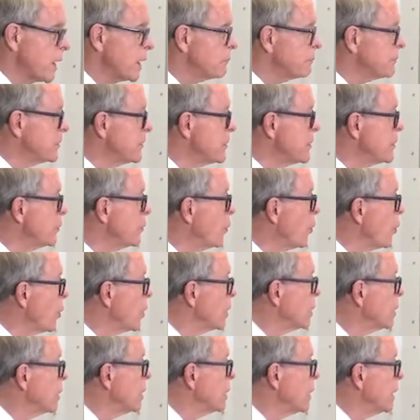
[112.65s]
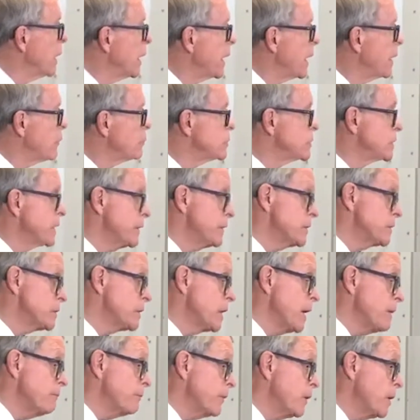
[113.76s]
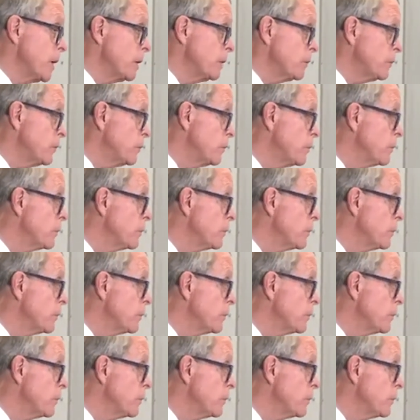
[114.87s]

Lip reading: up to the door. And I would say the same thing to